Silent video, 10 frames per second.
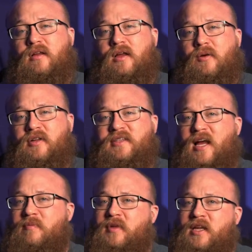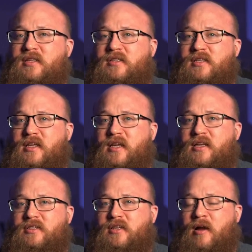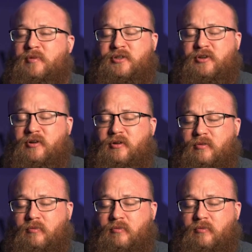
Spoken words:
And what that means is, I'm sure